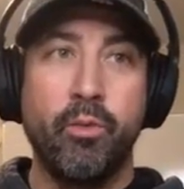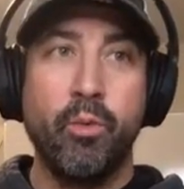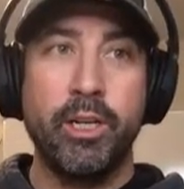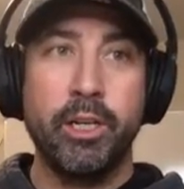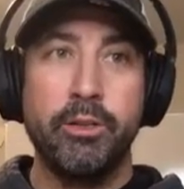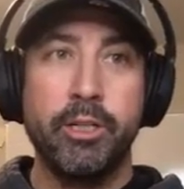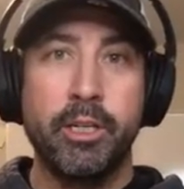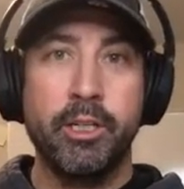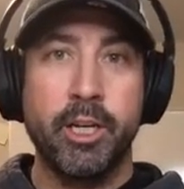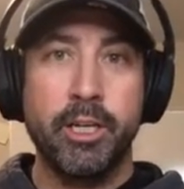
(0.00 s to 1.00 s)
what you
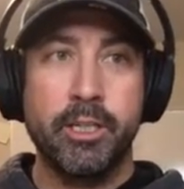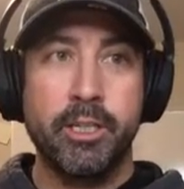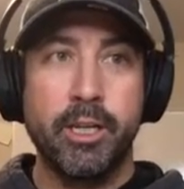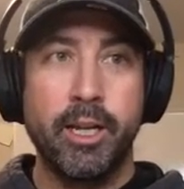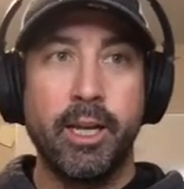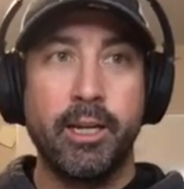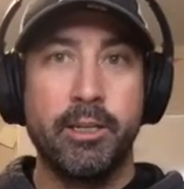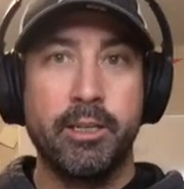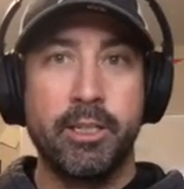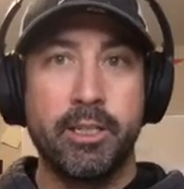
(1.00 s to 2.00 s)
suggest and
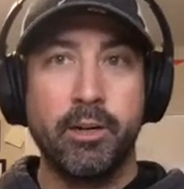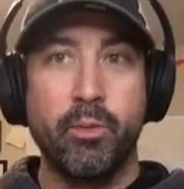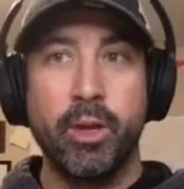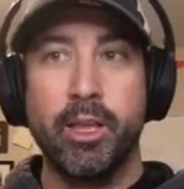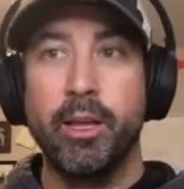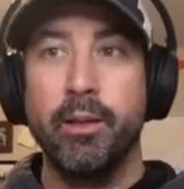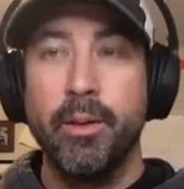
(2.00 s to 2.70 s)
stick with it.